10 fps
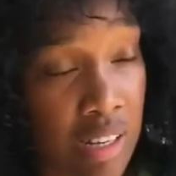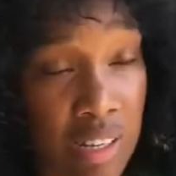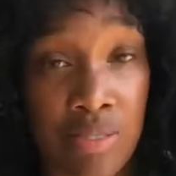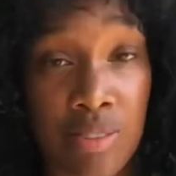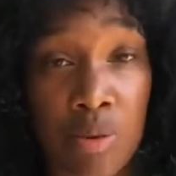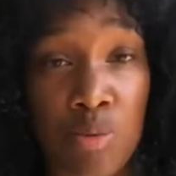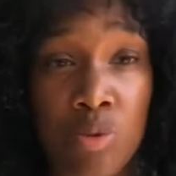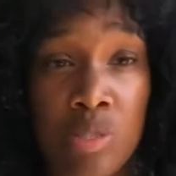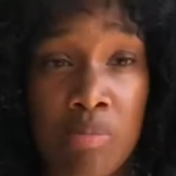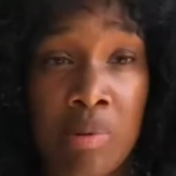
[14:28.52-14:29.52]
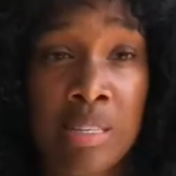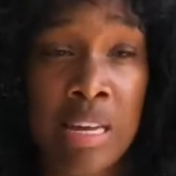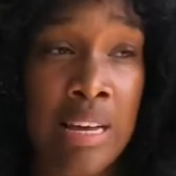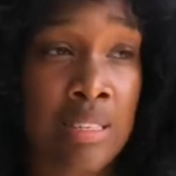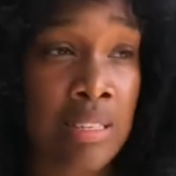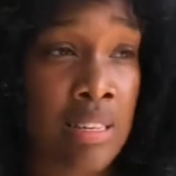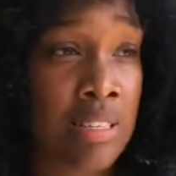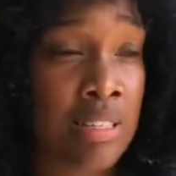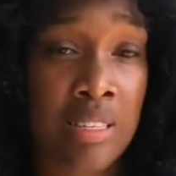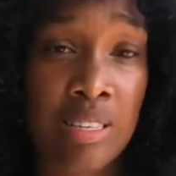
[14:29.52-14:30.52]
If you walk with your butt and hand
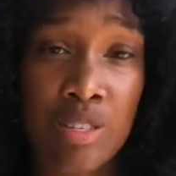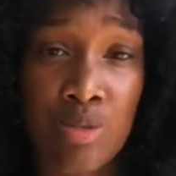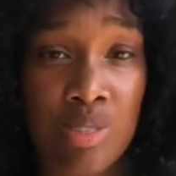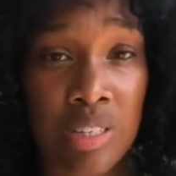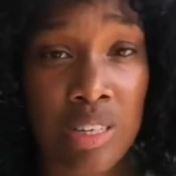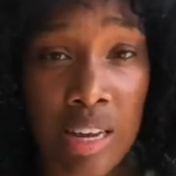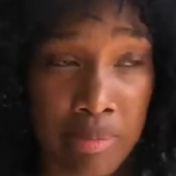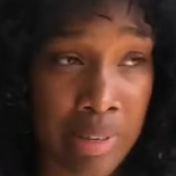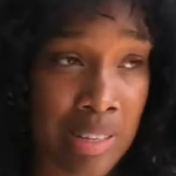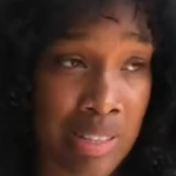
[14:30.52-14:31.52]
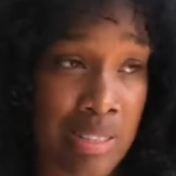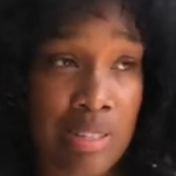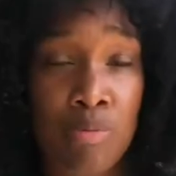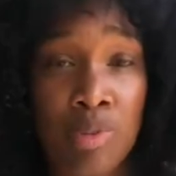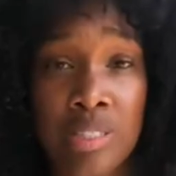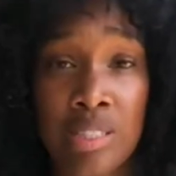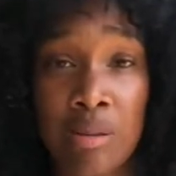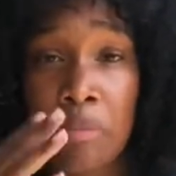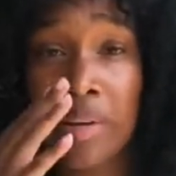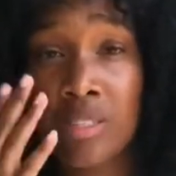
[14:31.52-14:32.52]
sanitizer, use it then, because at some point in time
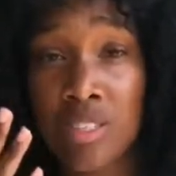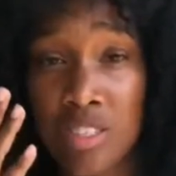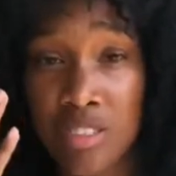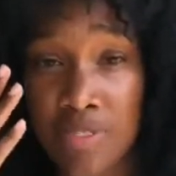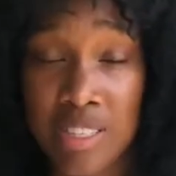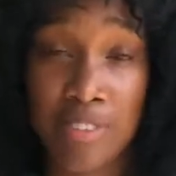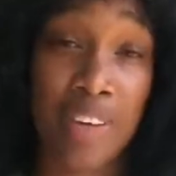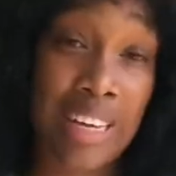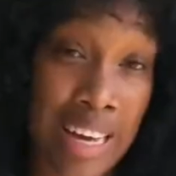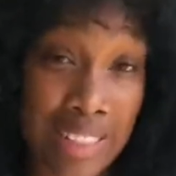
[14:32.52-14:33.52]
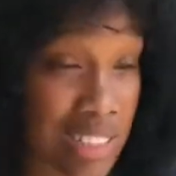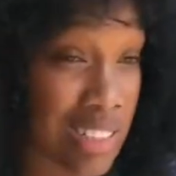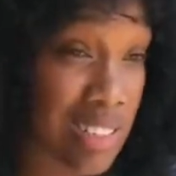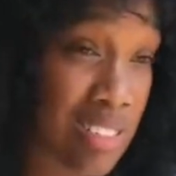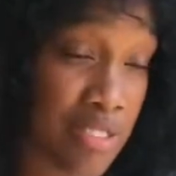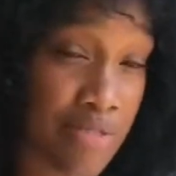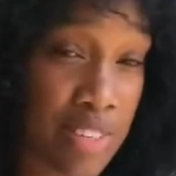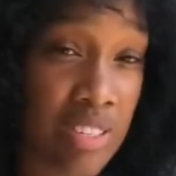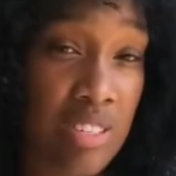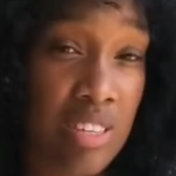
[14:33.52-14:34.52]
you might touch your face. You forget and you touch your
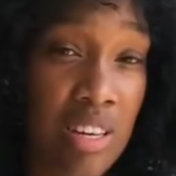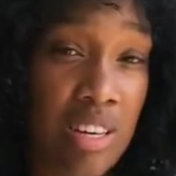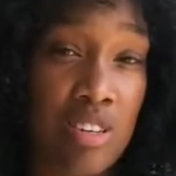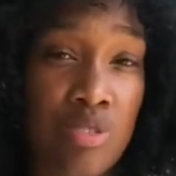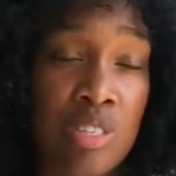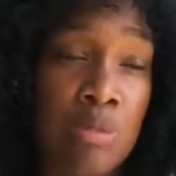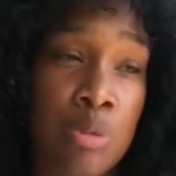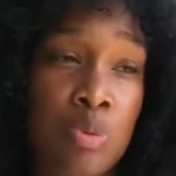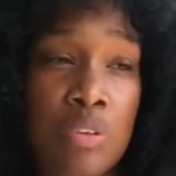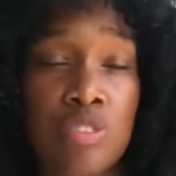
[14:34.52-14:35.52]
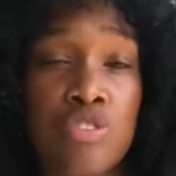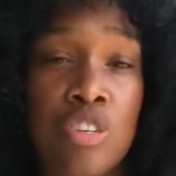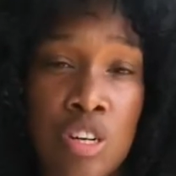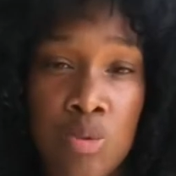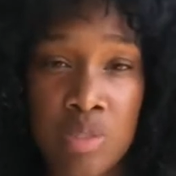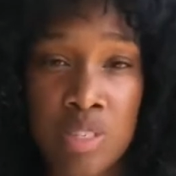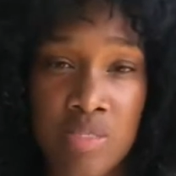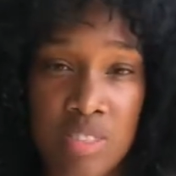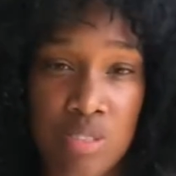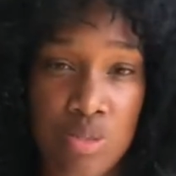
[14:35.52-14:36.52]
face, it's something we have to train
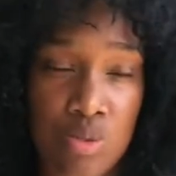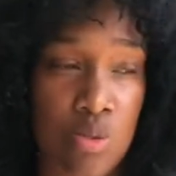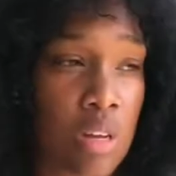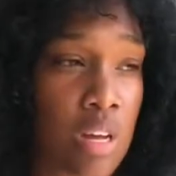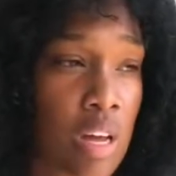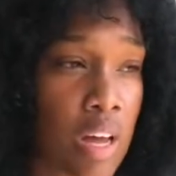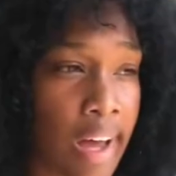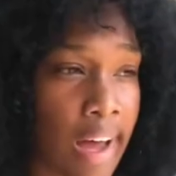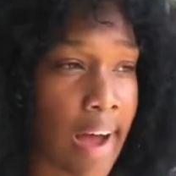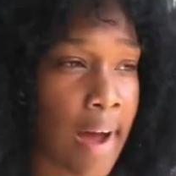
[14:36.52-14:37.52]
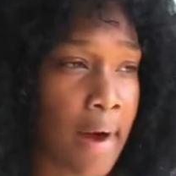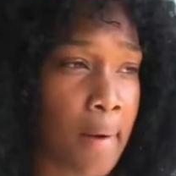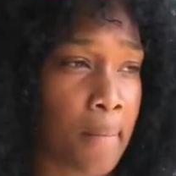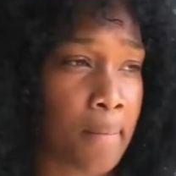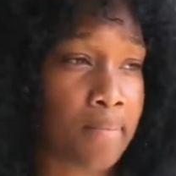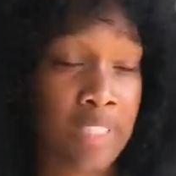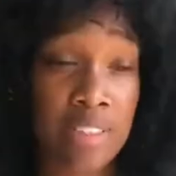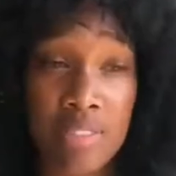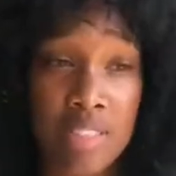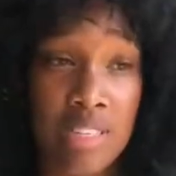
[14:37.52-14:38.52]
ourselves into.
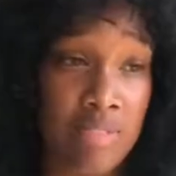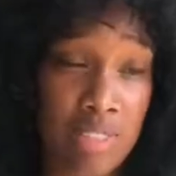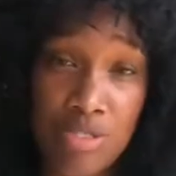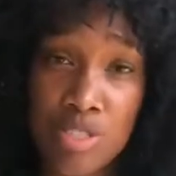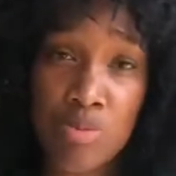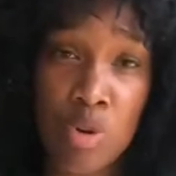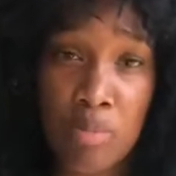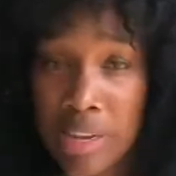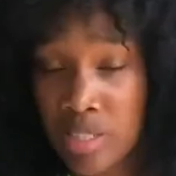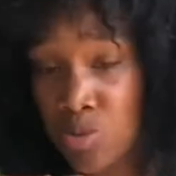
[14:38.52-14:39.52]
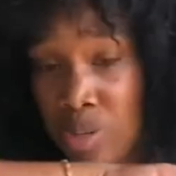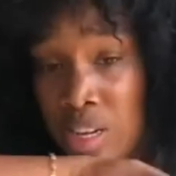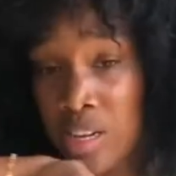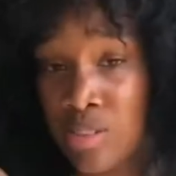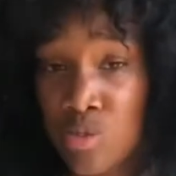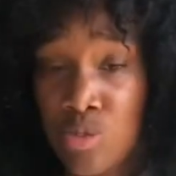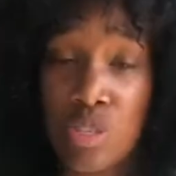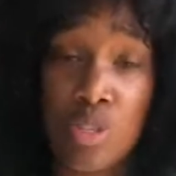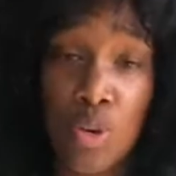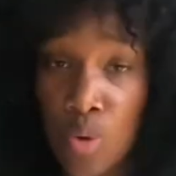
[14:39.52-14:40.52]
Even the small maxis where you have to use the
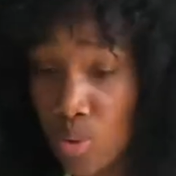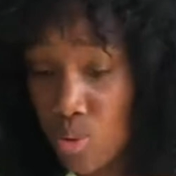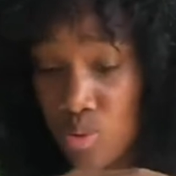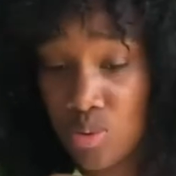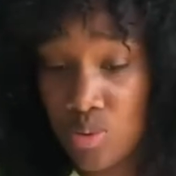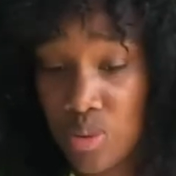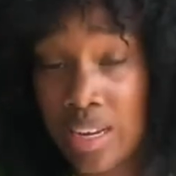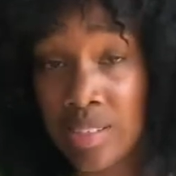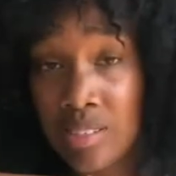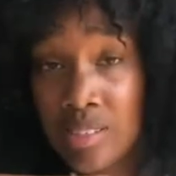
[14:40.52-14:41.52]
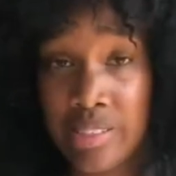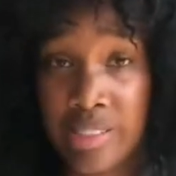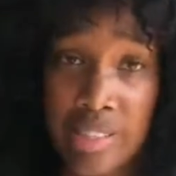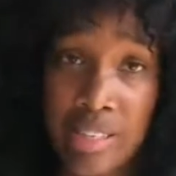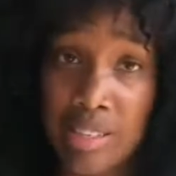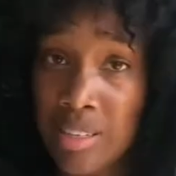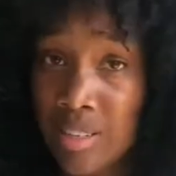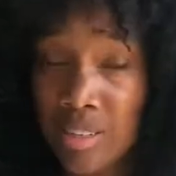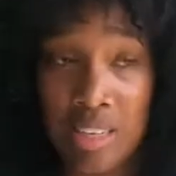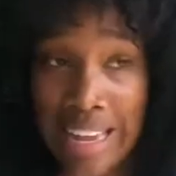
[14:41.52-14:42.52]
door handle to thing,
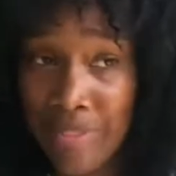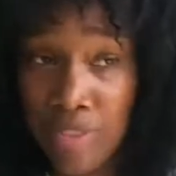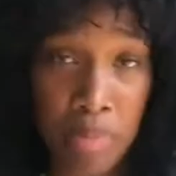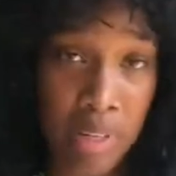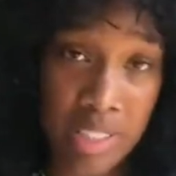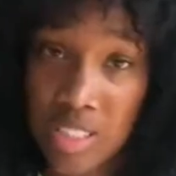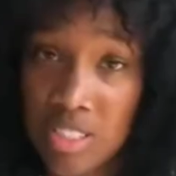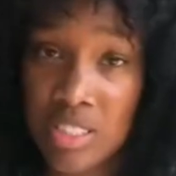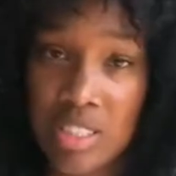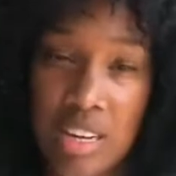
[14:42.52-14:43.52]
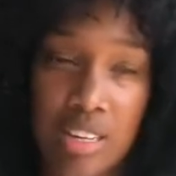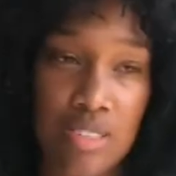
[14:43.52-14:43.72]
everybody touching that.